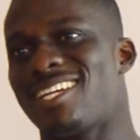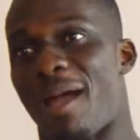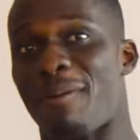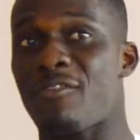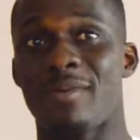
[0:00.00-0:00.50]

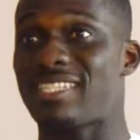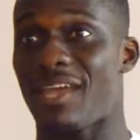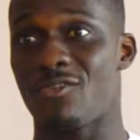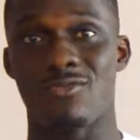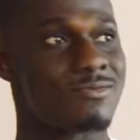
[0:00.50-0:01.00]
Apart from
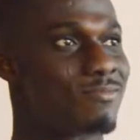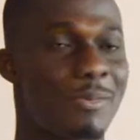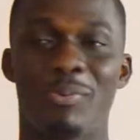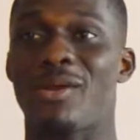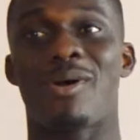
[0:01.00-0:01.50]
interview, the
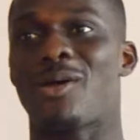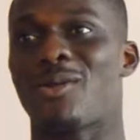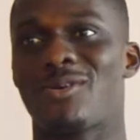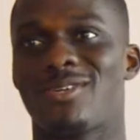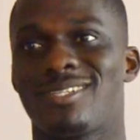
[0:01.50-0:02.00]
PM
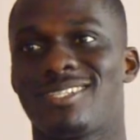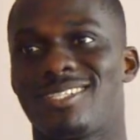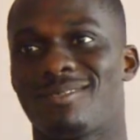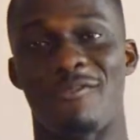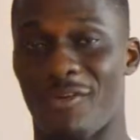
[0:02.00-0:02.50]

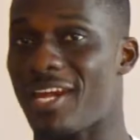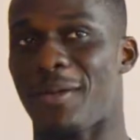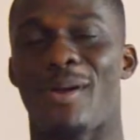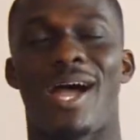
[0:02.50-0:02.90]
Friday.